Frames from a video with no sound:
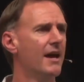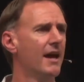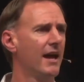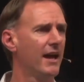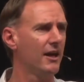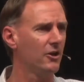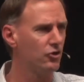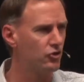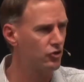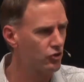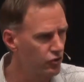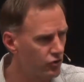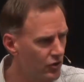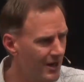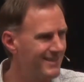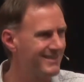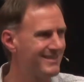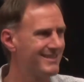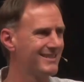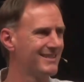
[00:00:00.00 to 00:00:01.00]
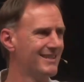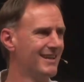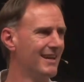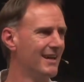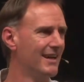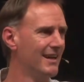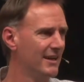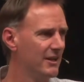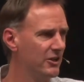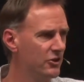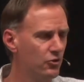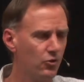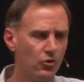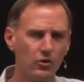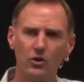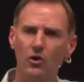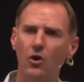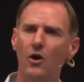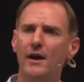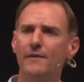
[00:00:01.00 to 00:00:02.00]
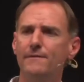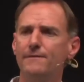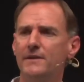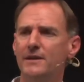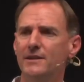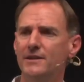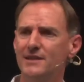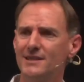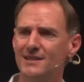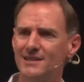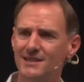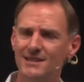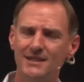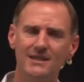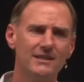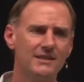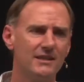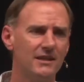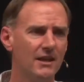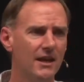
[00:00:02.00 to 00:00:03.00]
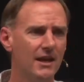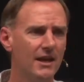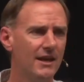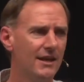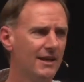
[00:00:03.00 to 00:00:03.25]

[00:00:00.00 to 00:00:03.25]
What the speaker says: and trust in your life in this season.